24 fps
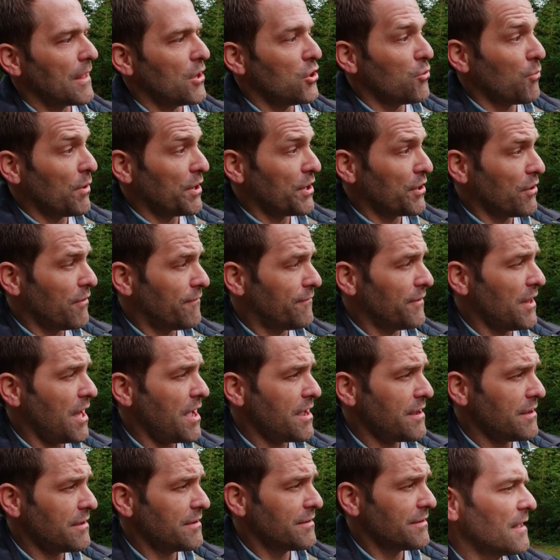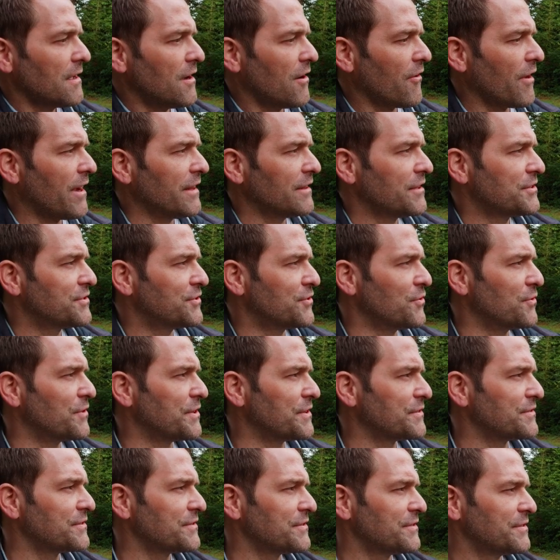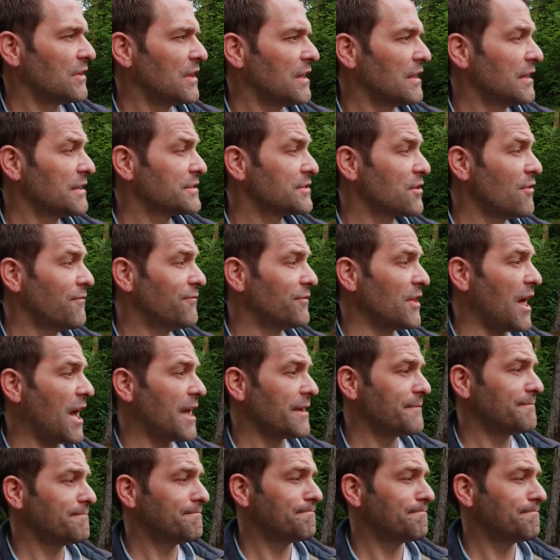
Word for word: You ready to go fly? All right, let's do this. Let's go fly.